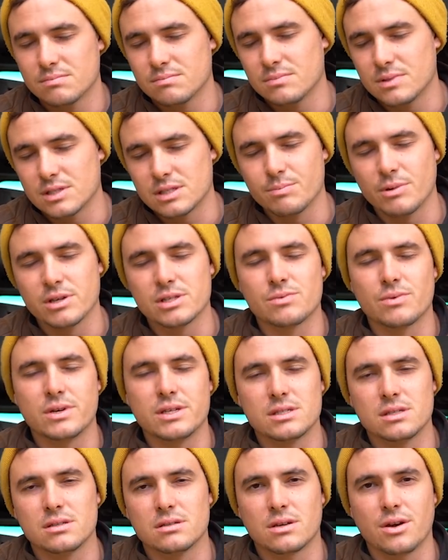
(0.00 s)
this most
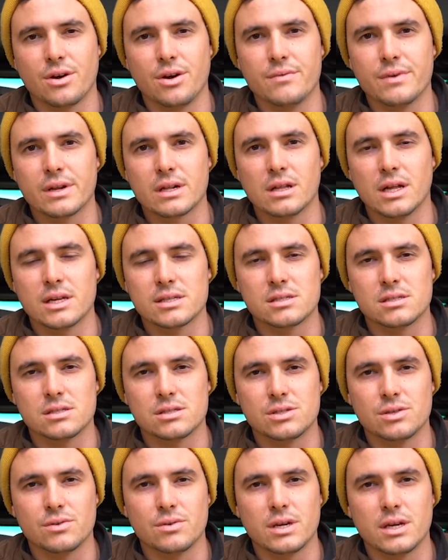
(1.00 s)
recent COVID cluster's
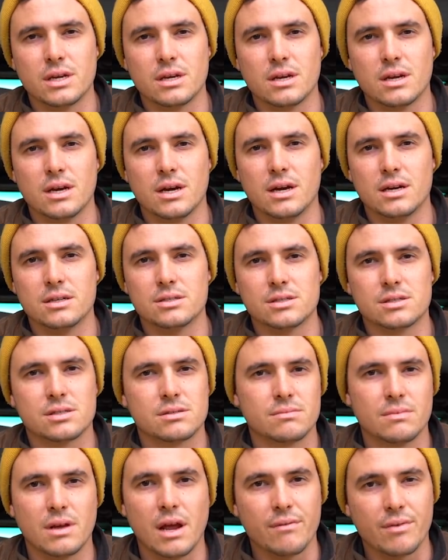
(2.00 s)
doing.
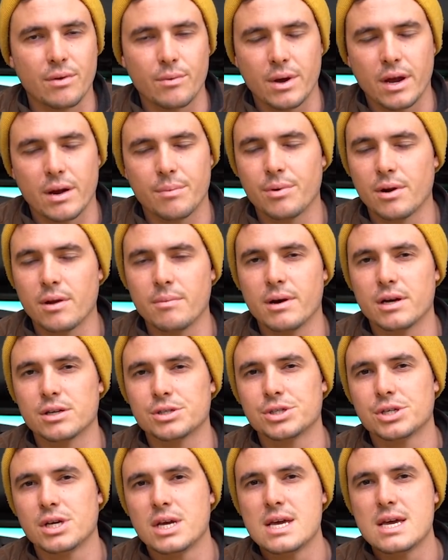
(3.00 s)
Just everywhere pretty
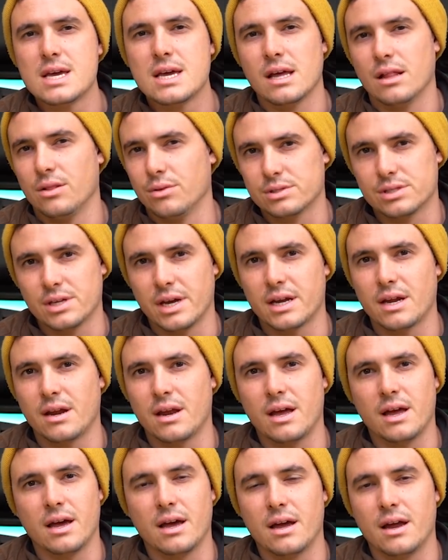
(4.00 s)
much. It looks like
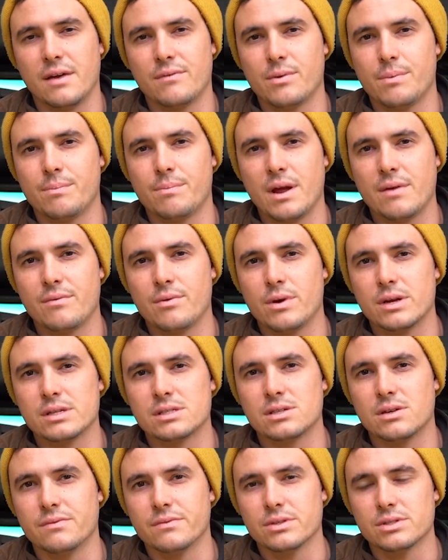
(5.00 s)
everywhere is
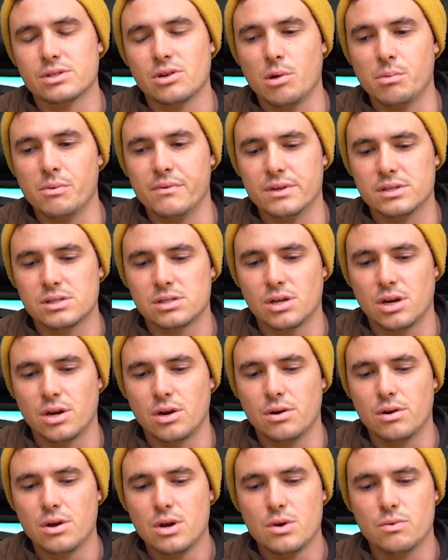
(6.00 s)
sort of on top of it,
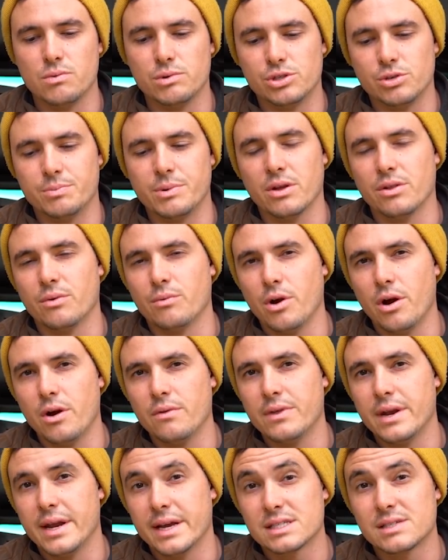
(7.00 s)
so we should be on the road
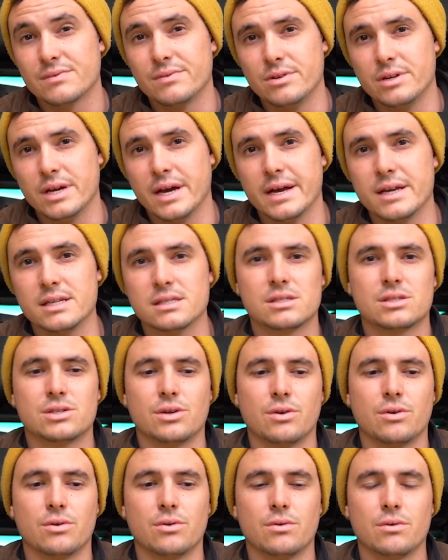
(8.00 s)
in the next few days.
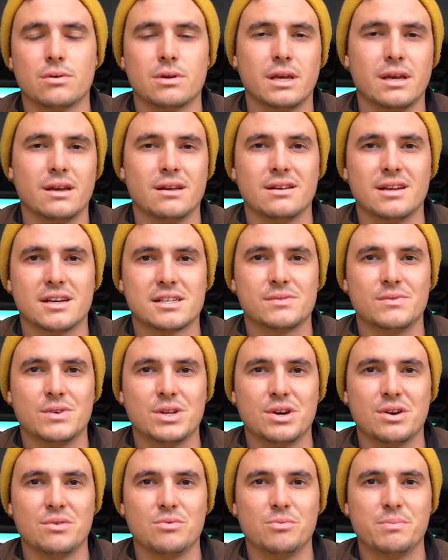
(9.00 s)
So yeah, next
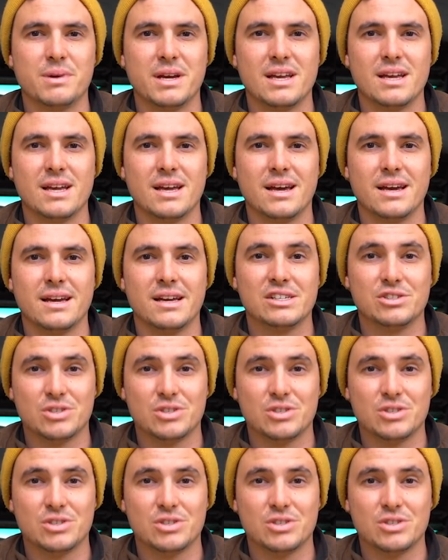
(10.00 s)
video will be a